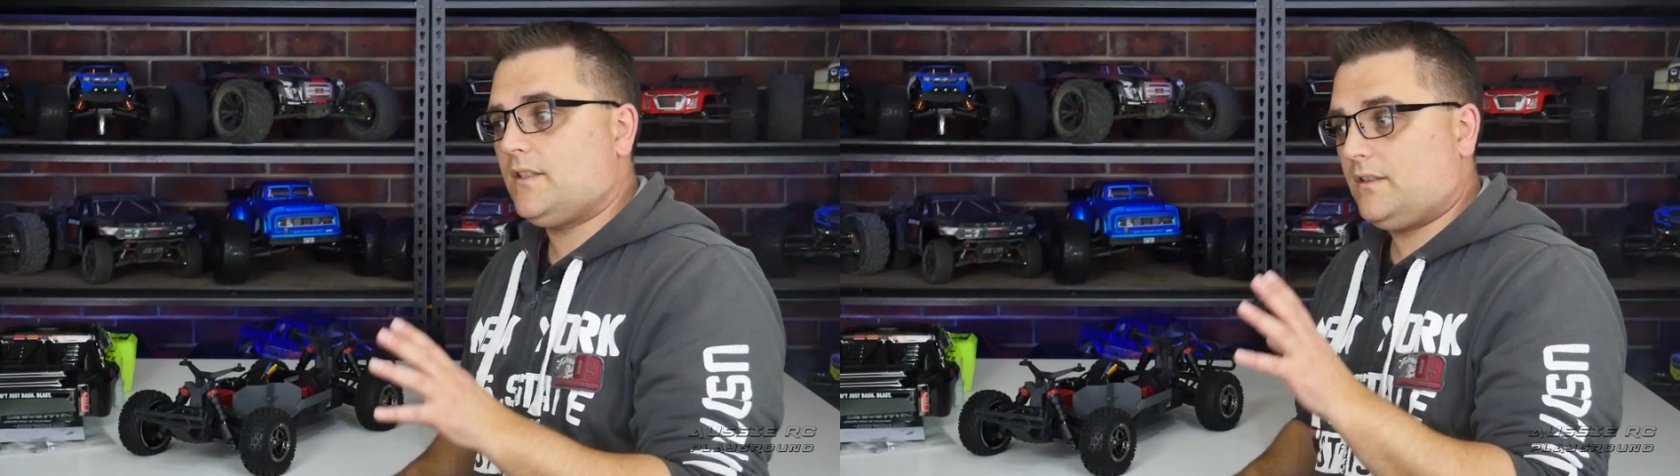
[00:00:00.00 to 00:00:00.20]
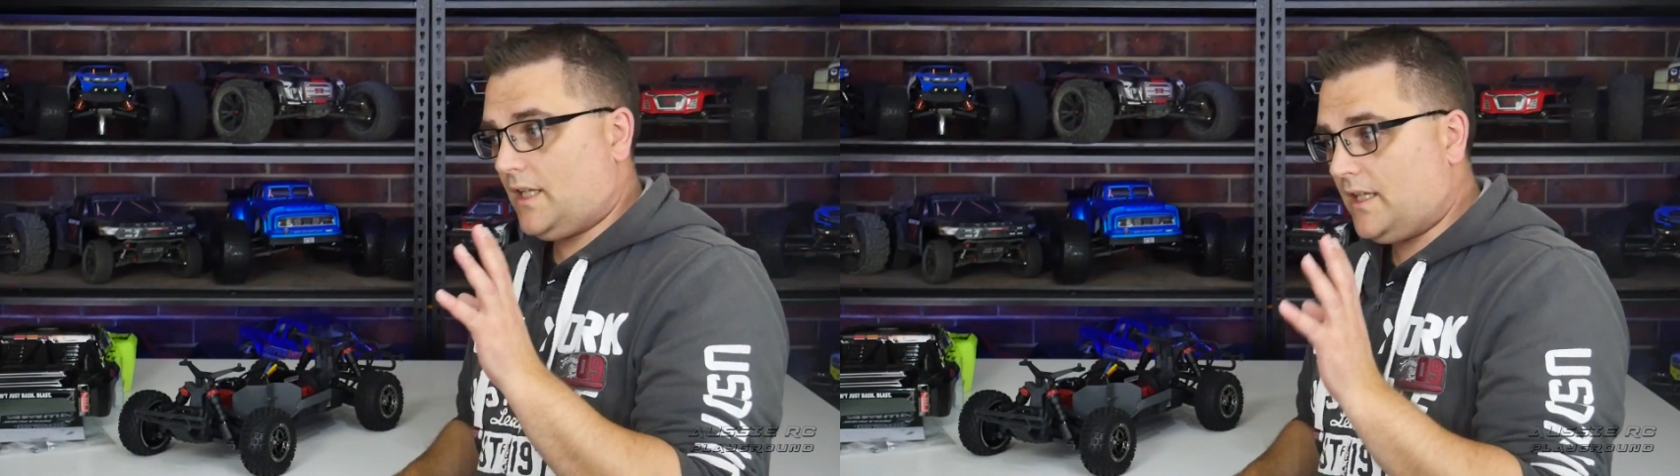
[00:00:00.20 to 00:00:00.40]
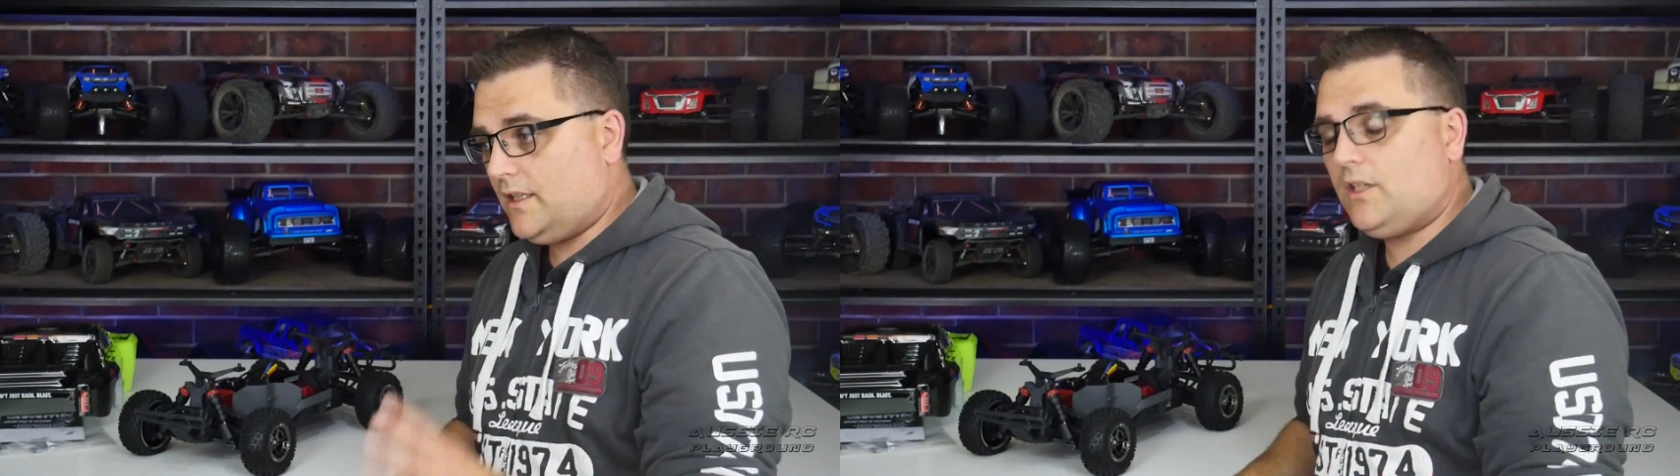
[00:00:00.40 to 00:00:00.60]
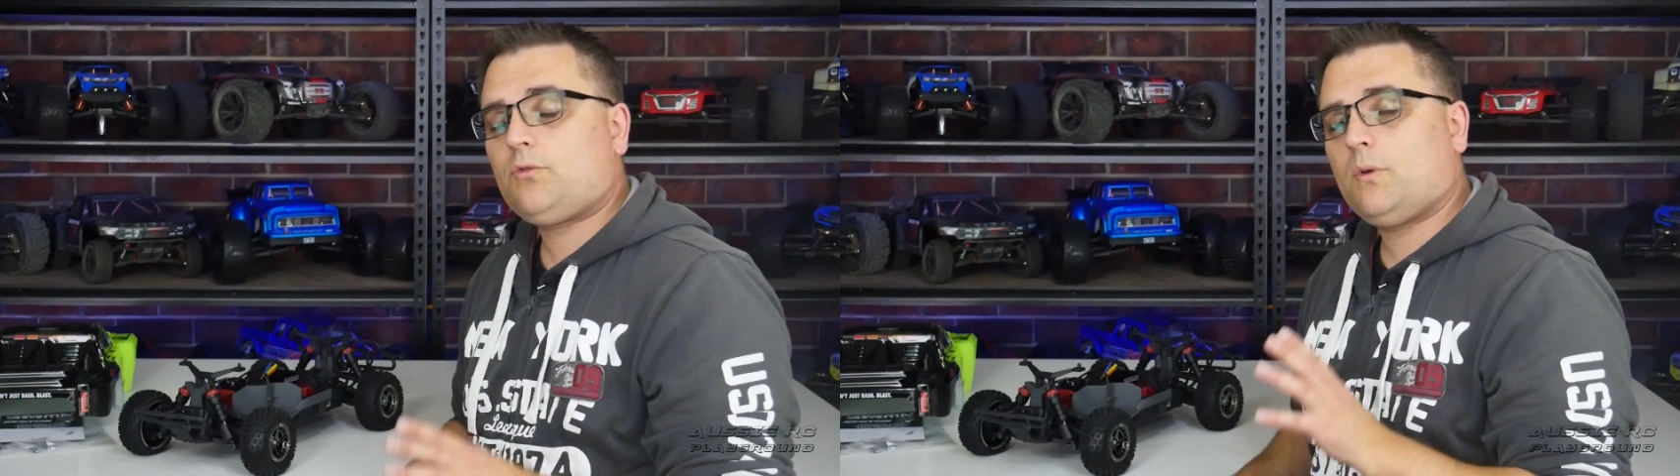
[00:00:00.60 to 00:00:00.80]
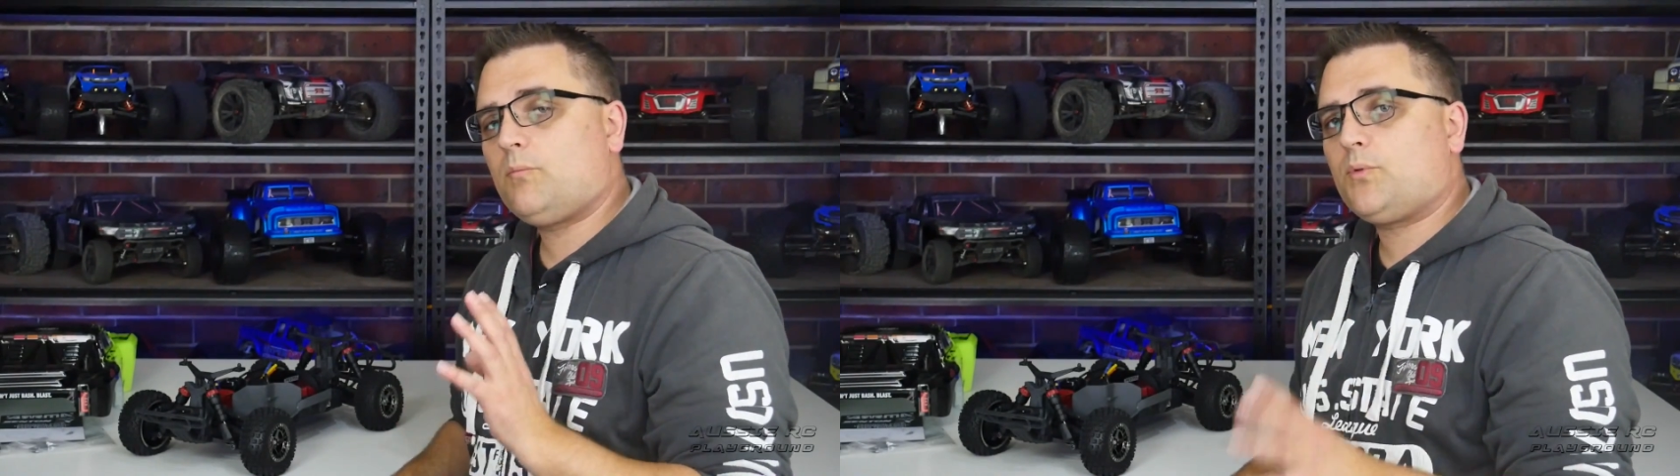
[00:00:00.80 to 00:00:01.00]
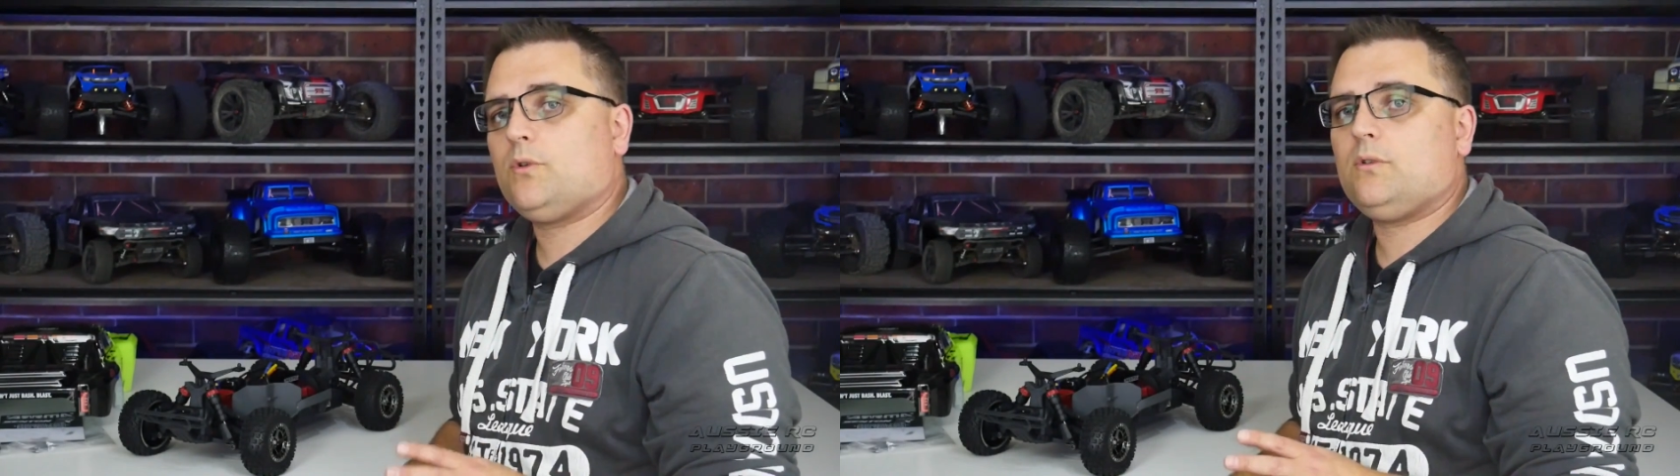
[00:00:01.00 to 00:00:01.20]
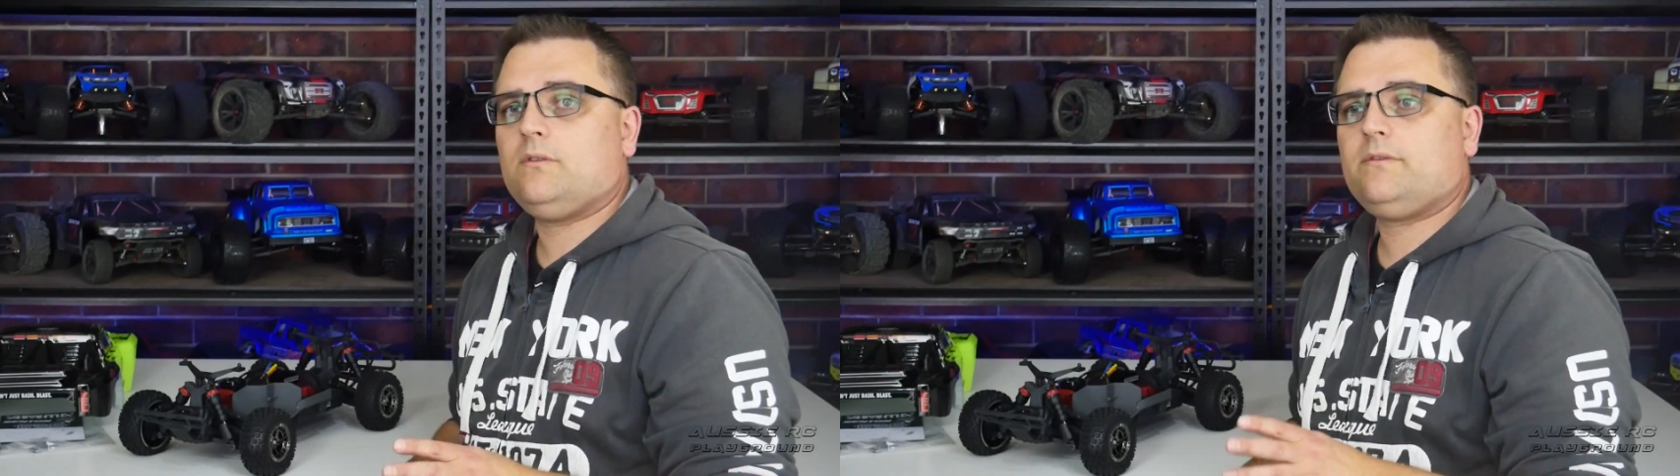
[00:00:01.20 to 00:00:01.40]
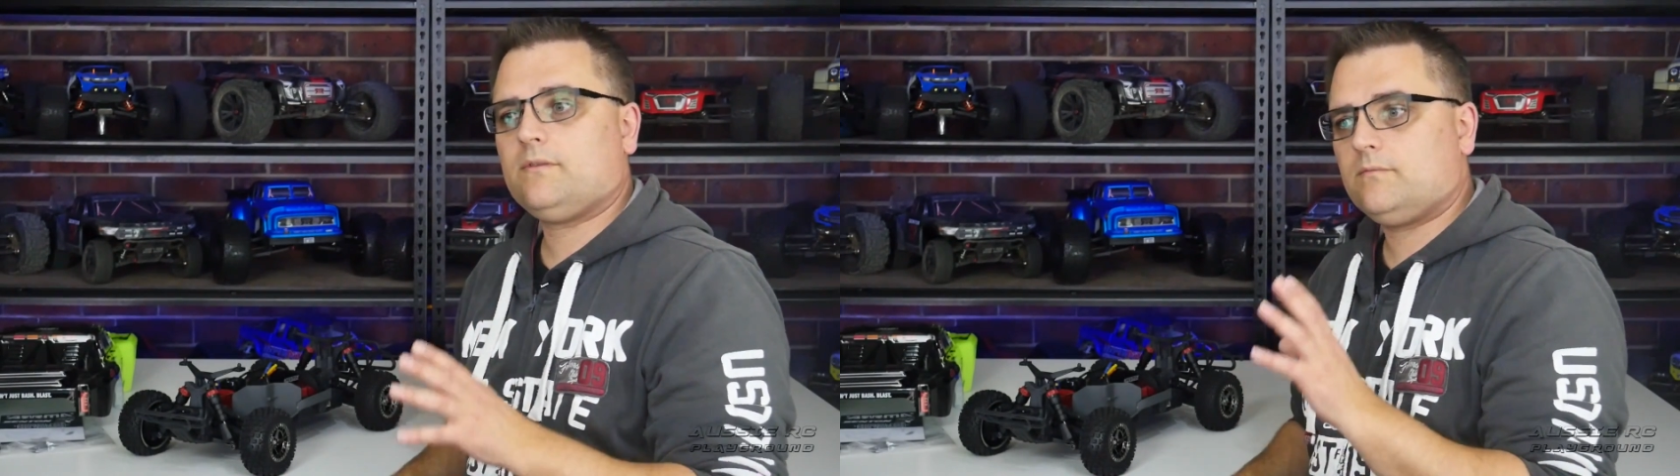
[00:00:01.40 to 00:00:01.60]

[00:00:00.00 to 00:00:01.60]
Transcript: that they need to improve